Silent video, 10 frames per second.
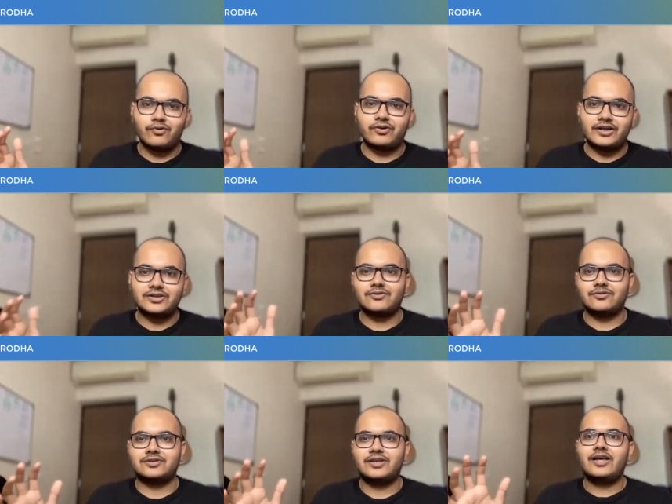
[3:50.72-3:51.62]
book
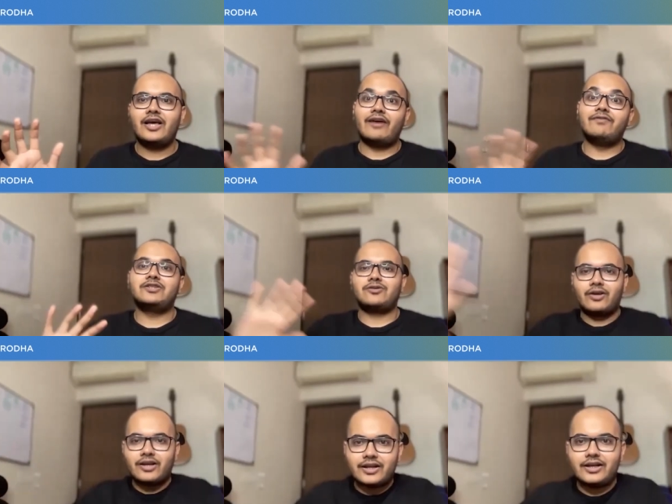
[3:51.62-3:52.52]
ratios have
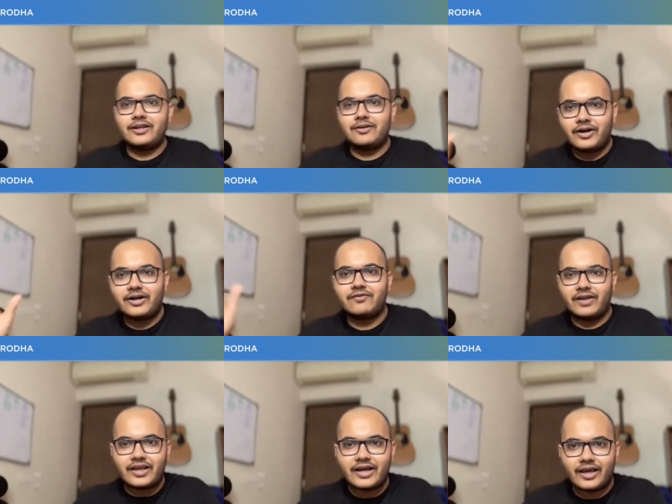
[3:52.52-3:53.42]
historically remained
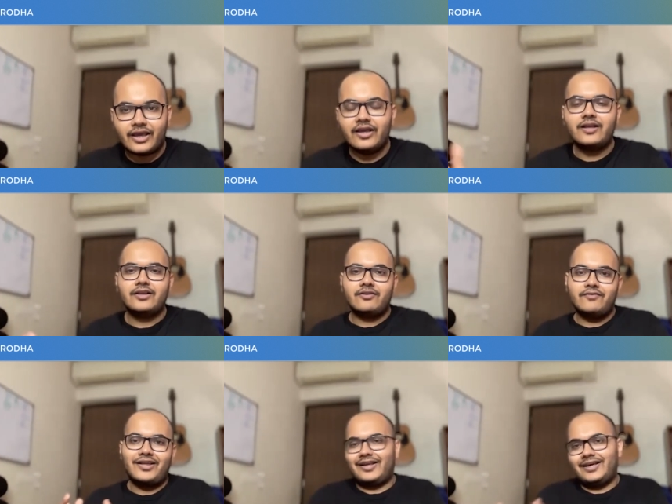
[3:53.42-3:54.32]
very high
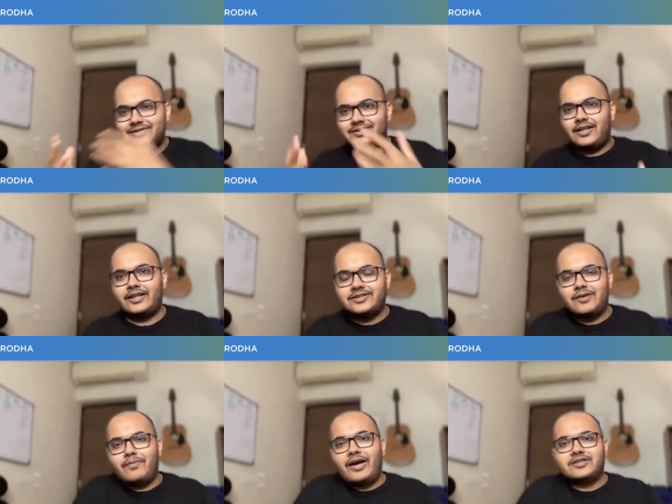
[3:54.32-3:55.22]
Whereas, let's say
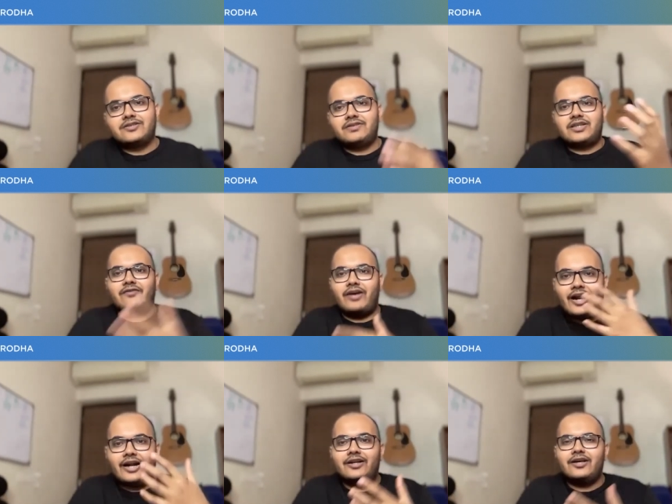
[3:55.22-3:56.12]
banks which have
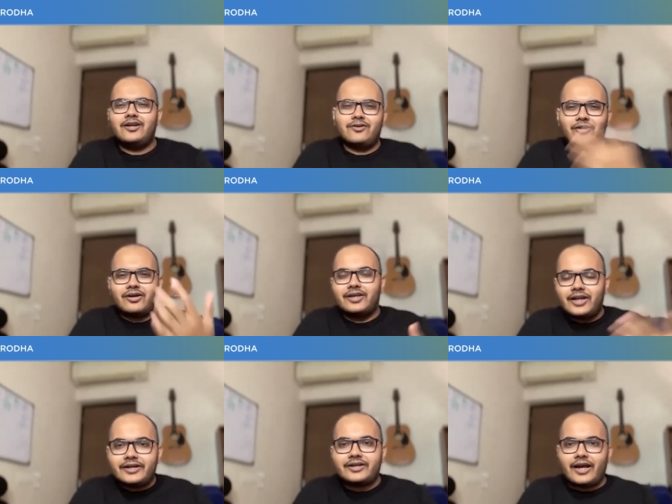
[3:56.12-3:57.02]
had not a
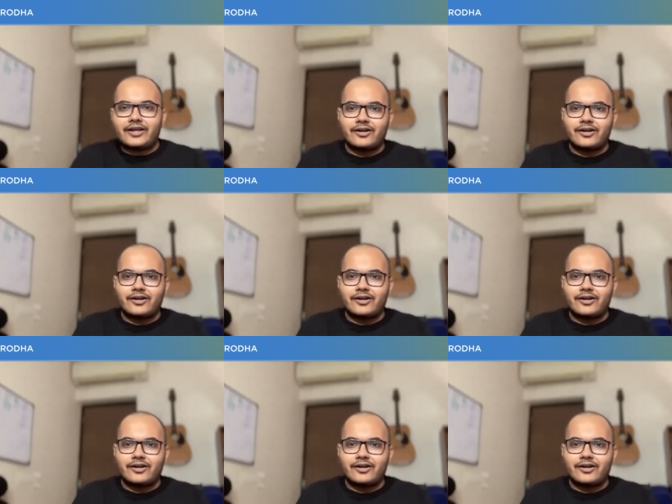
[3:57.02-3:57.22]
great track